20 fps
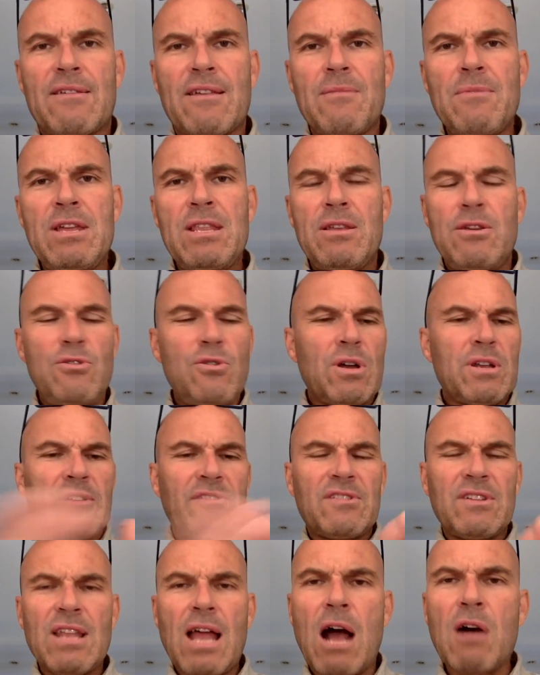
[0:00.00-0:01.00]
I mean, you
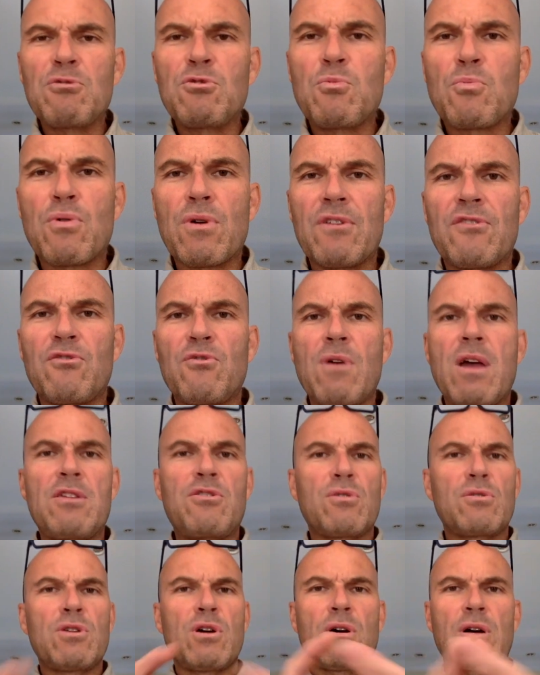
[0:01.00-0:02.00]
understand how to persuade,
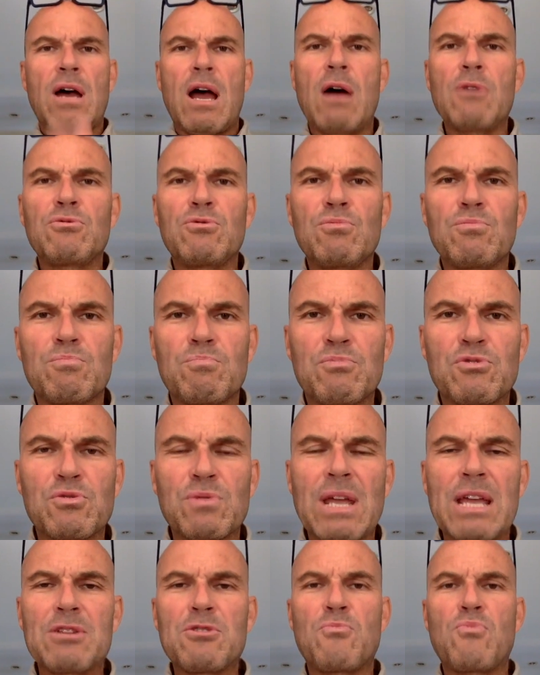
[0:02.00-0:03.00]
you know how to
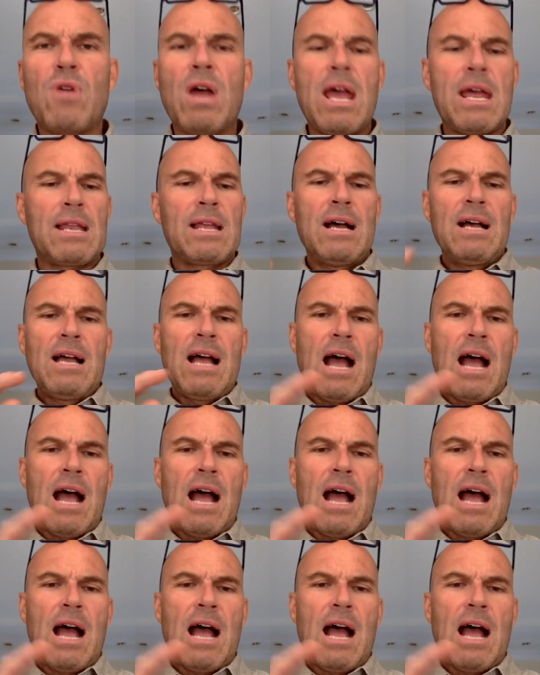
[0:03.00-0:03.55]
trigger the brain,